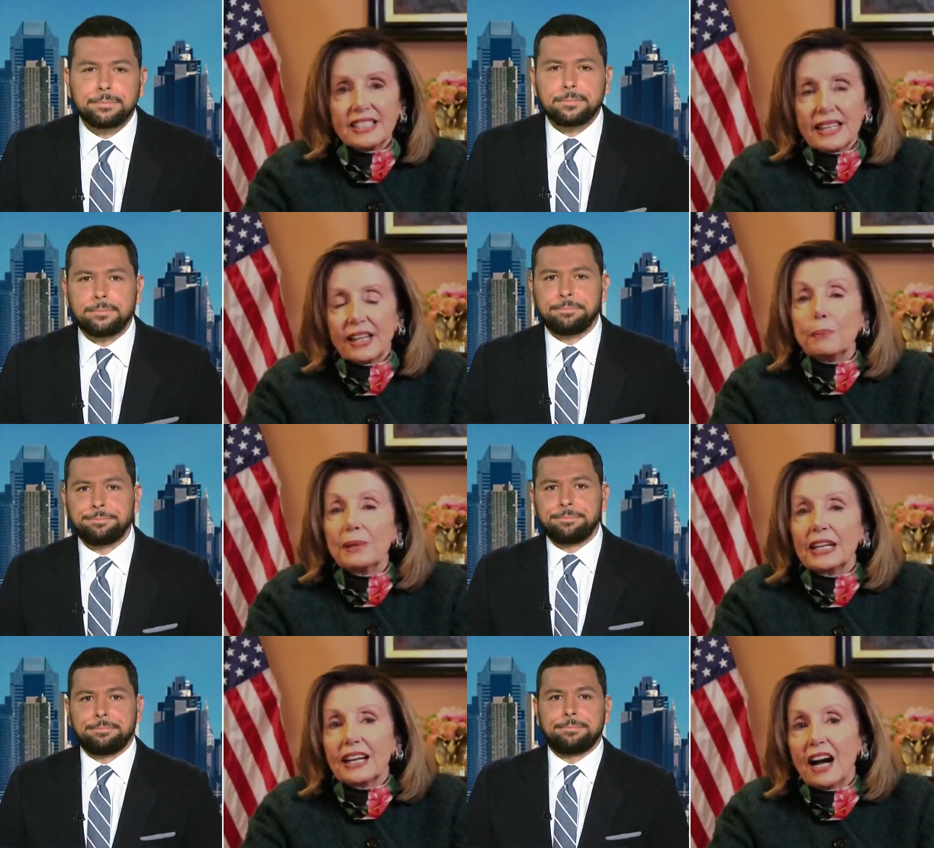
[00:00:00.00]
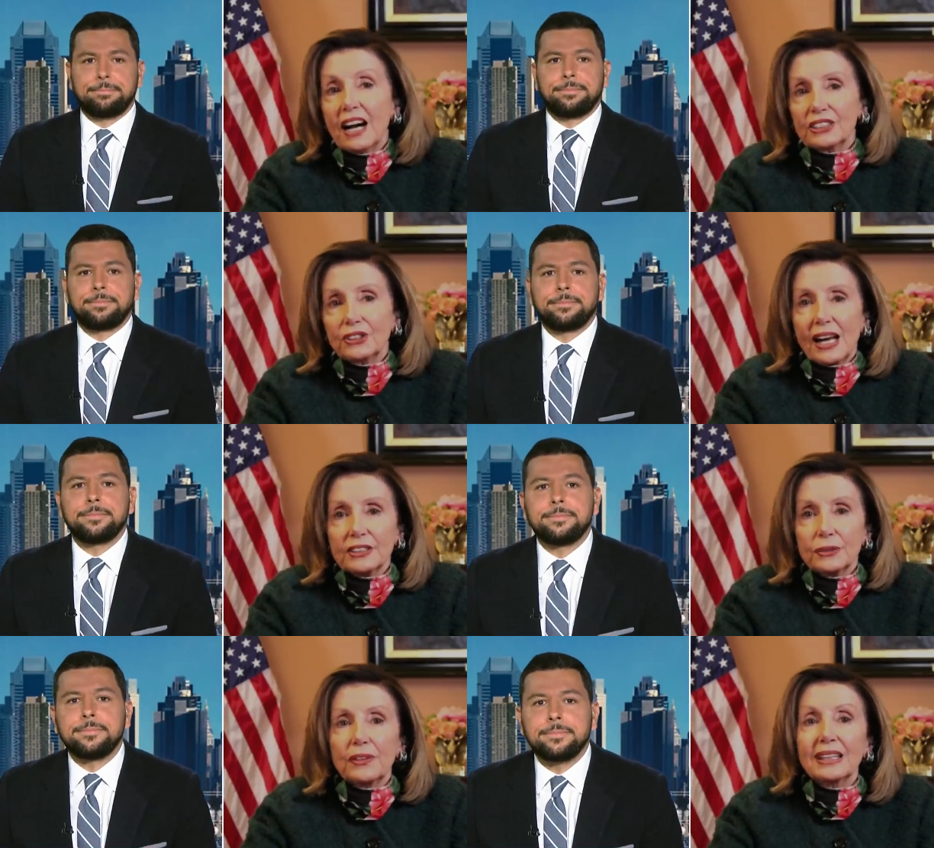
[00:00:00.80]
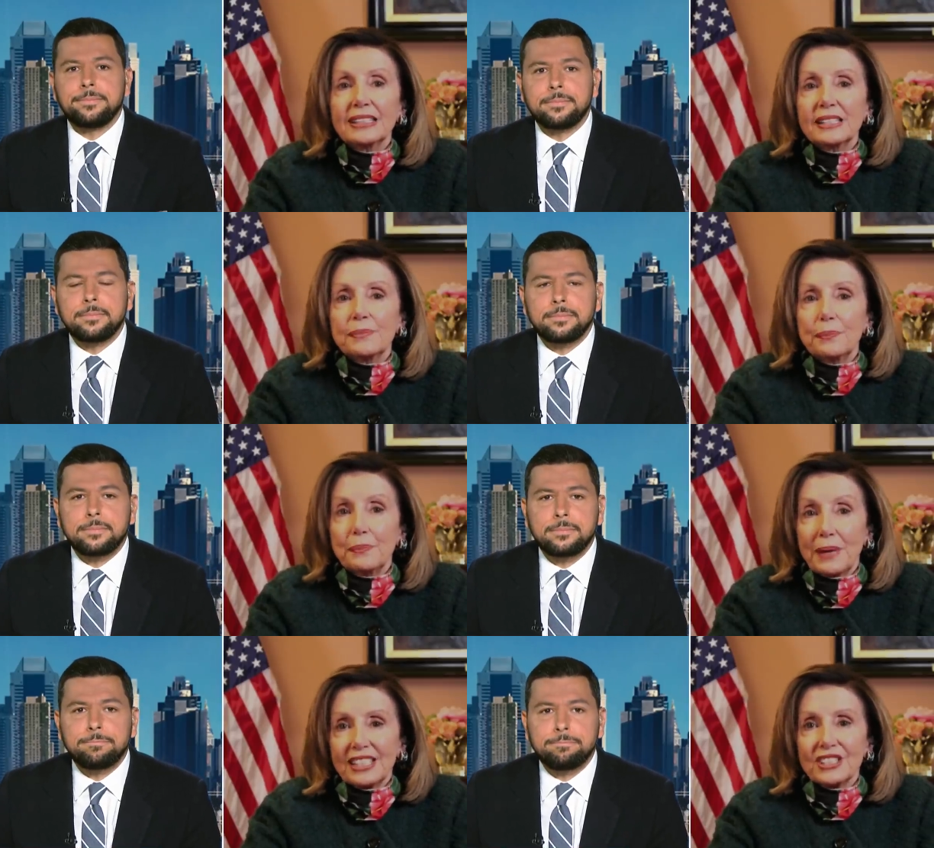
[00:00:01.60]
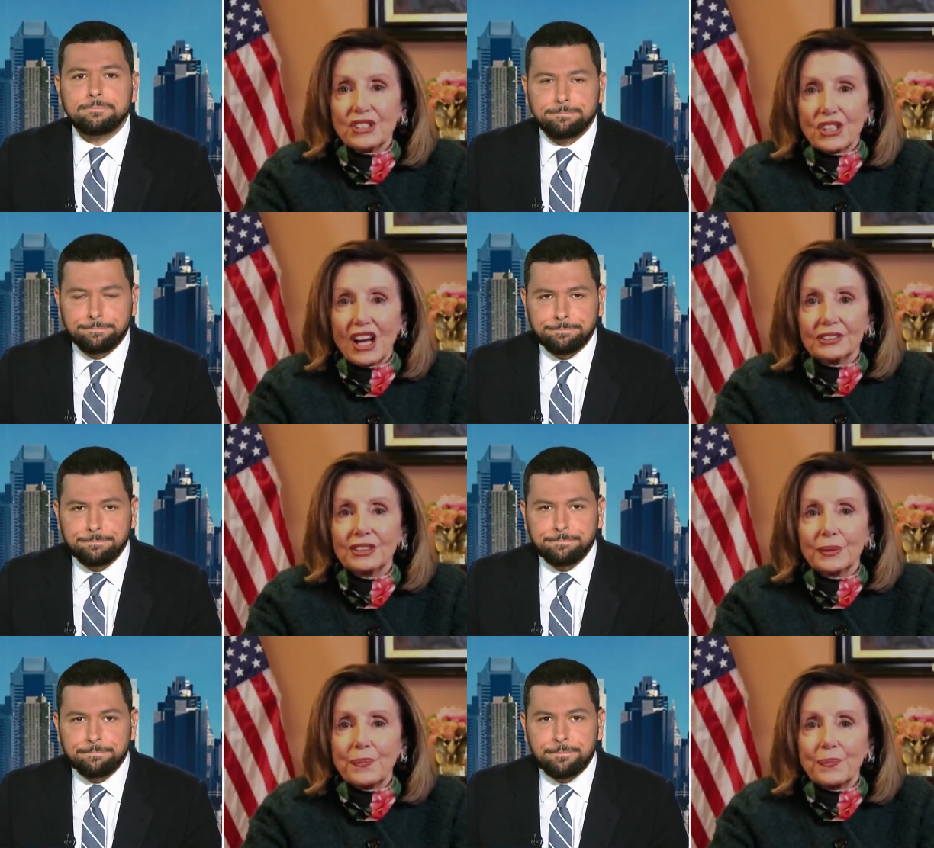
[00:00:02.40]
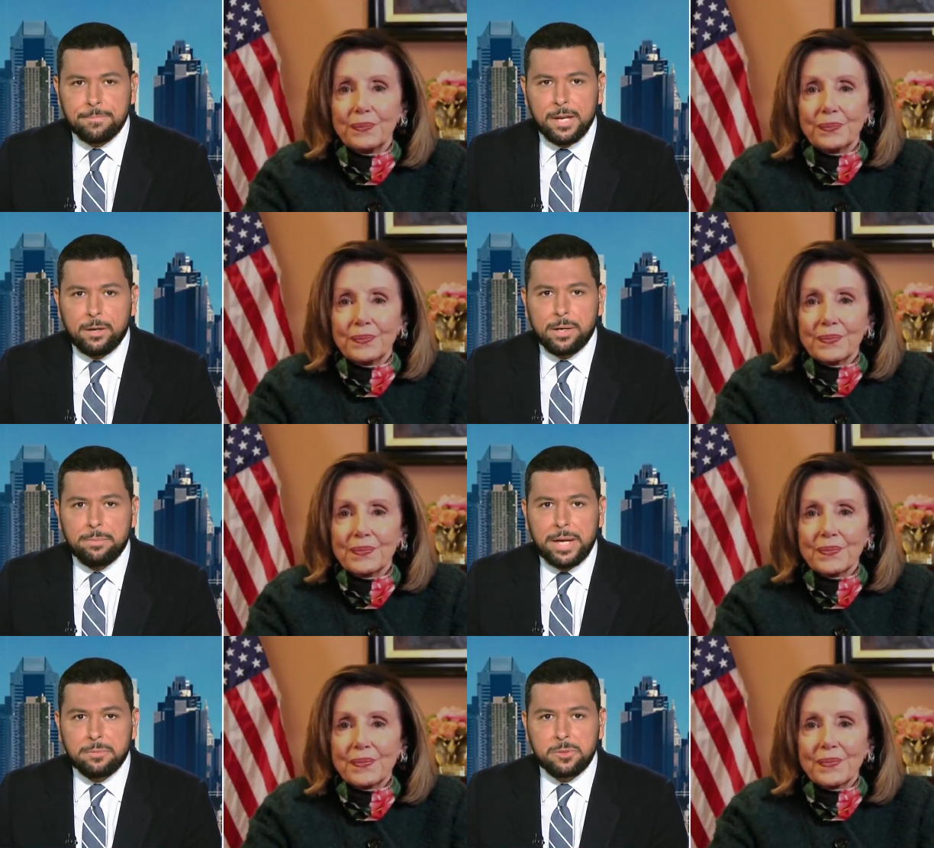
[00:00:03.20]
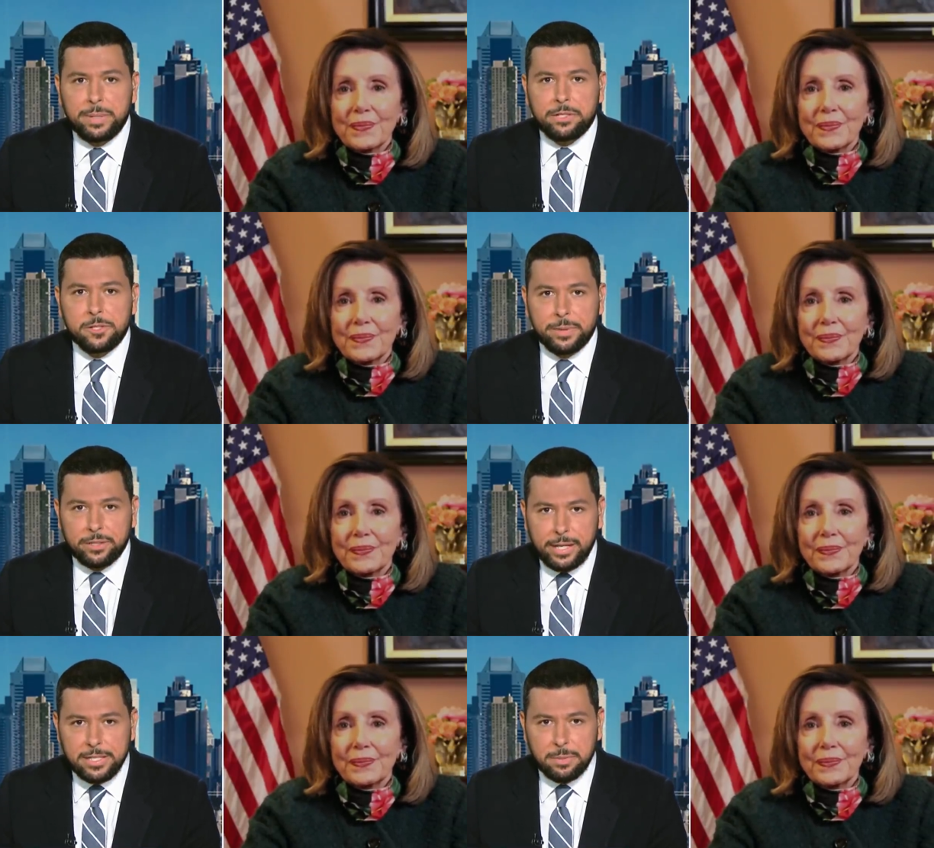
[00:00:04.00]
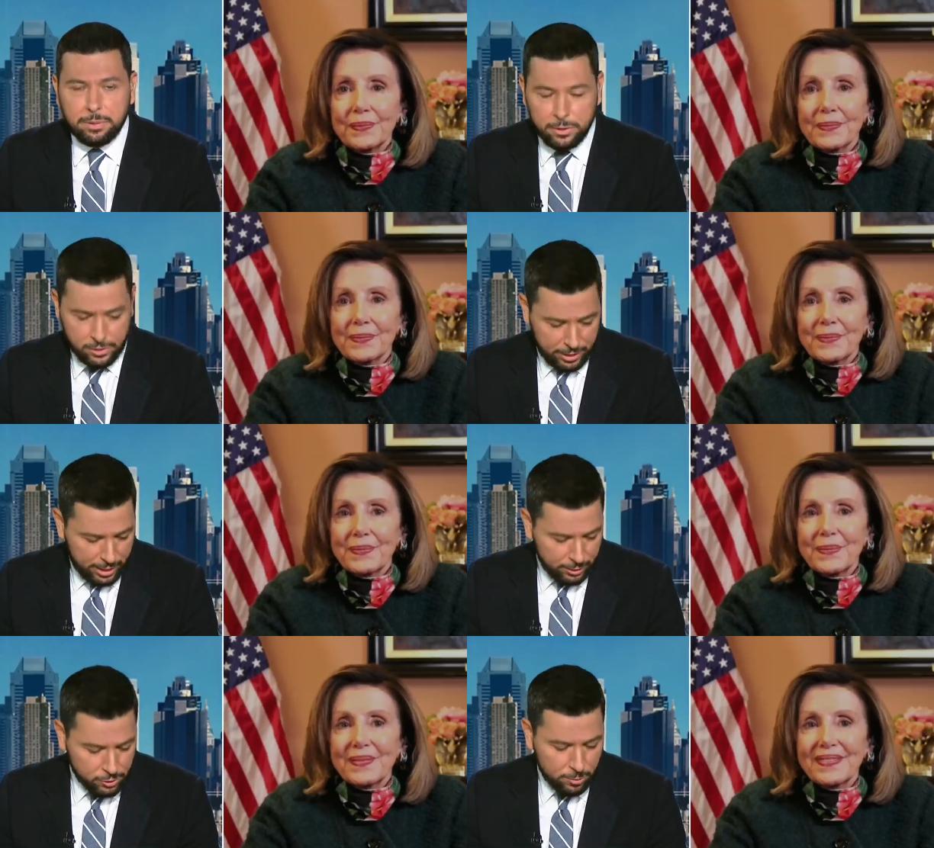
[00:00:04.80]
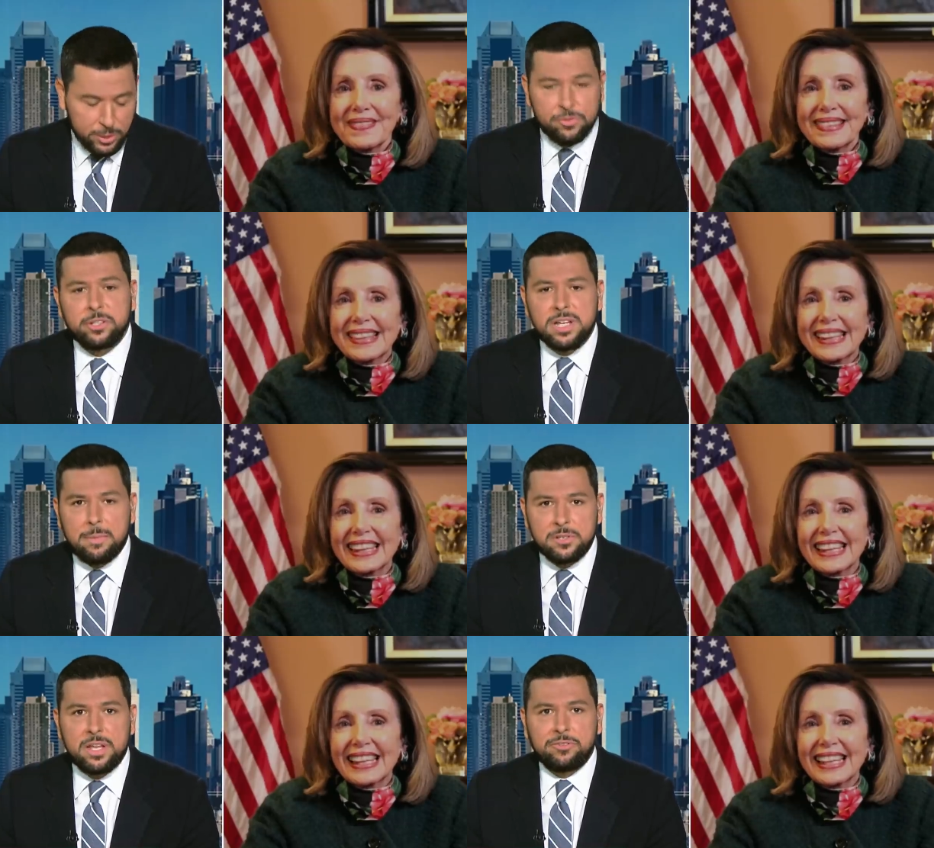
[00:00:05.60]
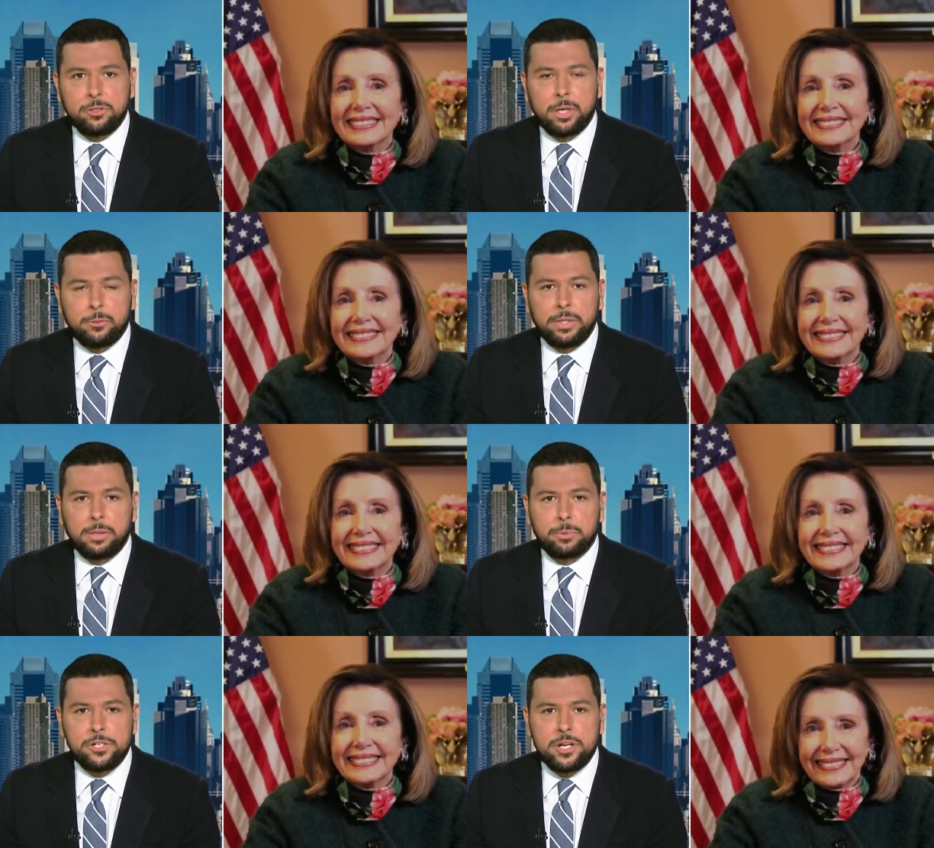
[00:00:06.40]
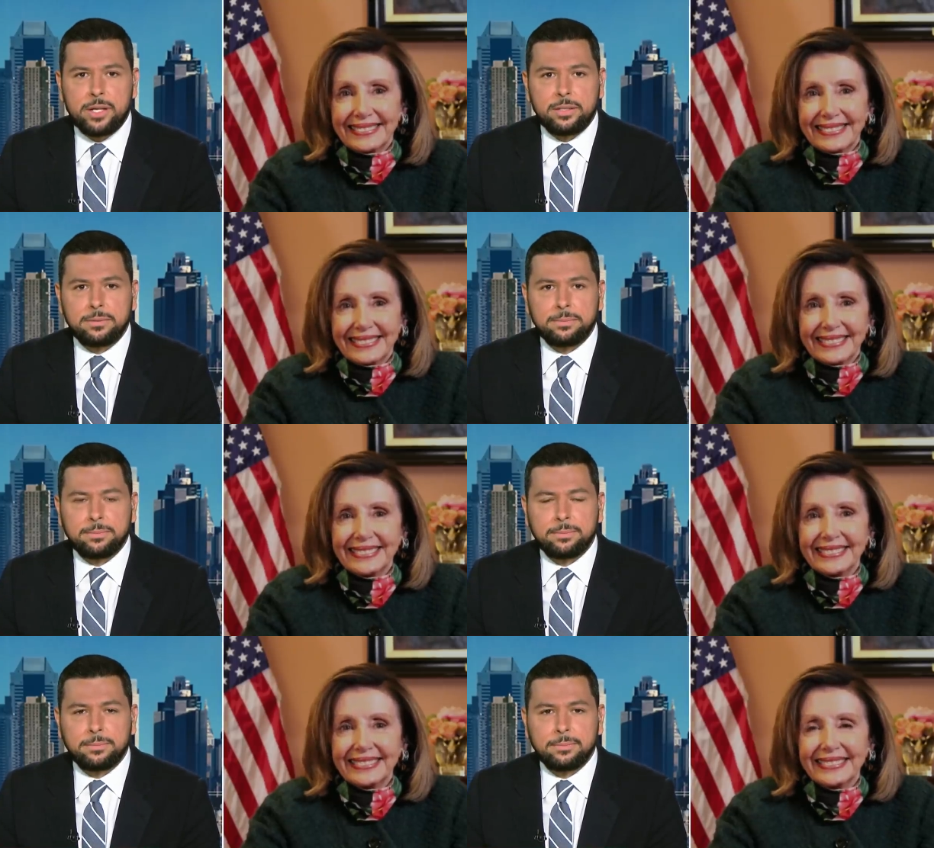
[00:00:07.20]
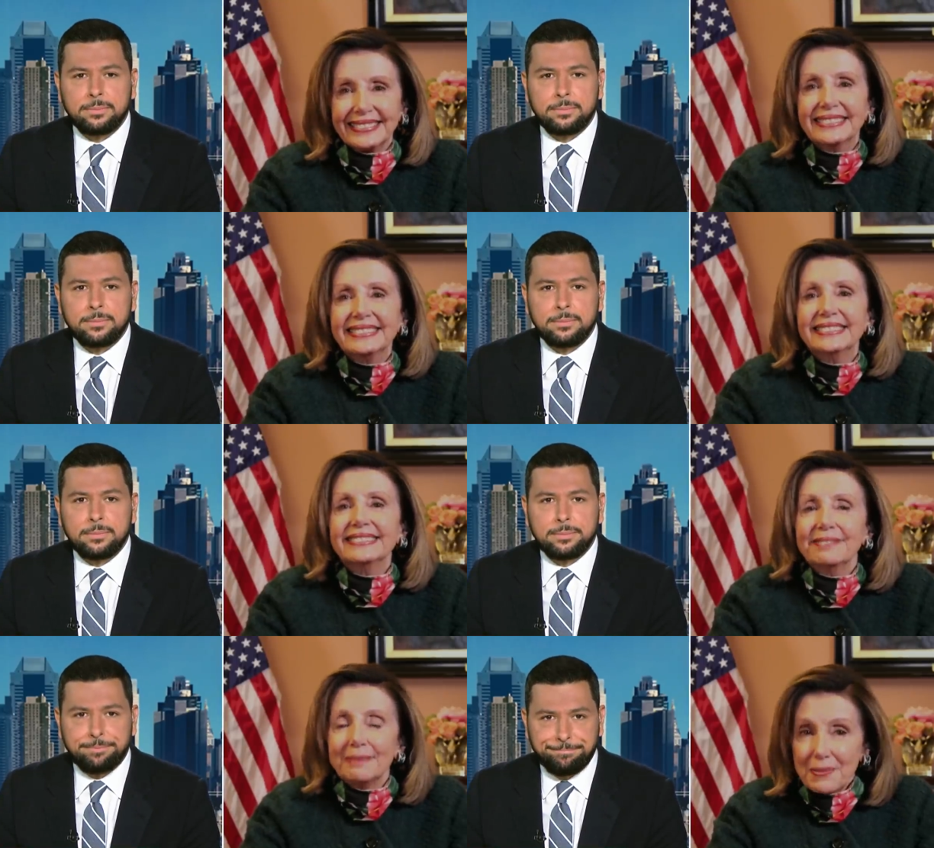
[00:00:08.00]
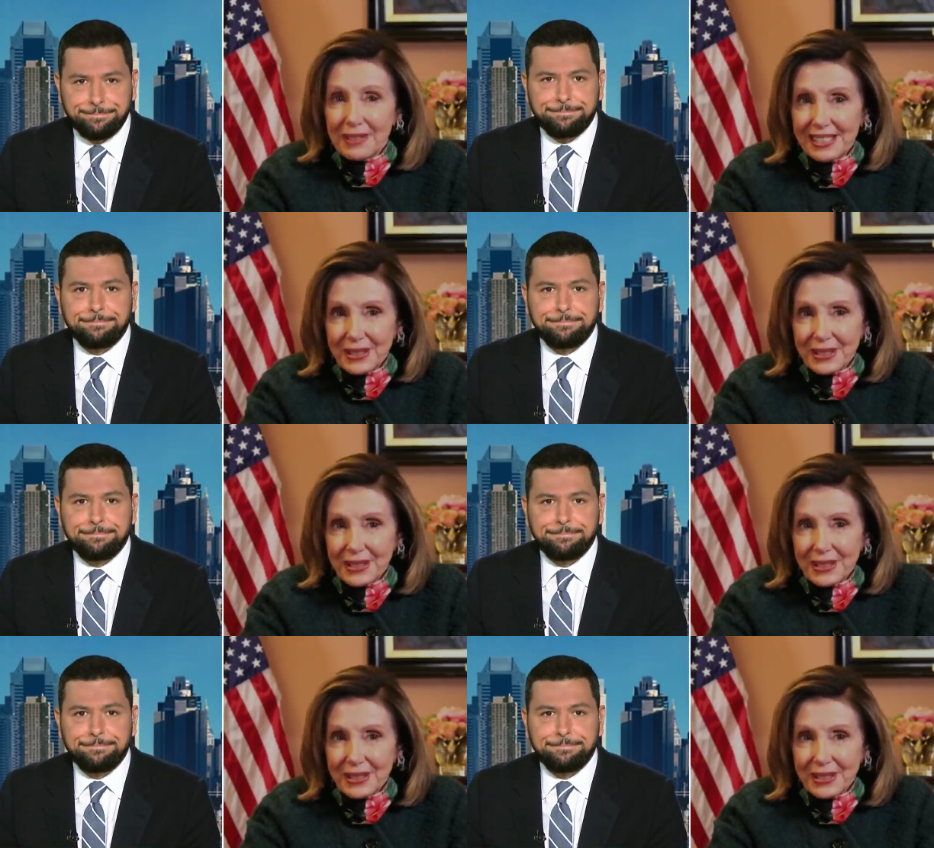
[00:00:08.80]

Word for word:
Speaker 1: a big contrast with Lyndon Baines Johnson.
Speaker 2: All right, Madam Speaker, Speaker Nancy Pelosi, thank you so much for your time this afternoon. I greatly appreciate it.
Speaker 1: My pleasure.